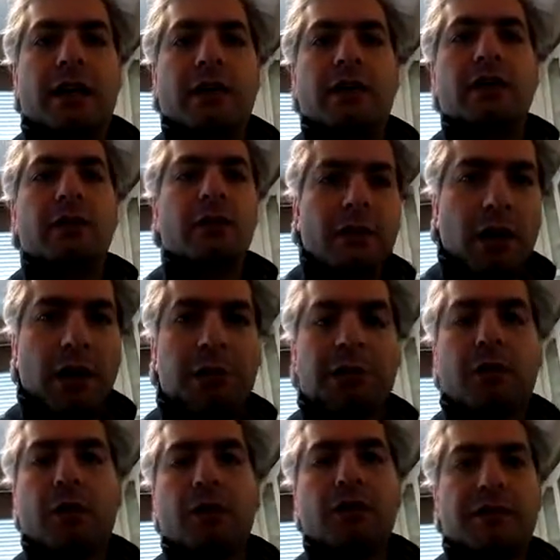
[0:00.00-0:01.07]
new
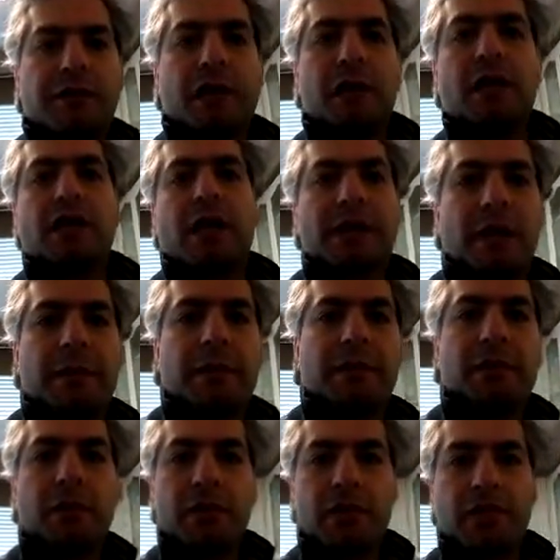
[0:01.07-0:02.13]
uploads and videos that I may be
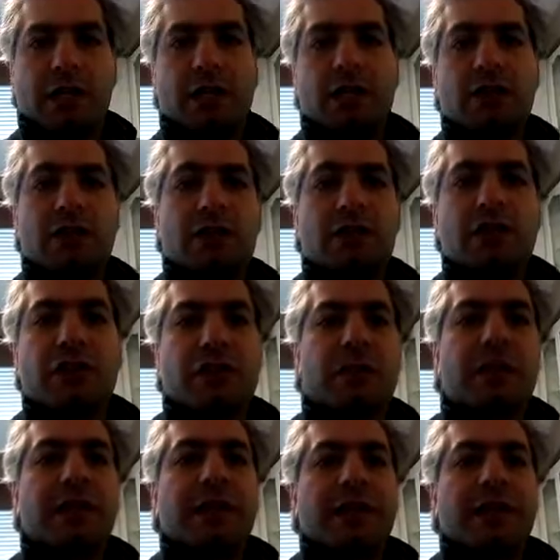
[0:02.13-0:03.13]
posting onto YouTube.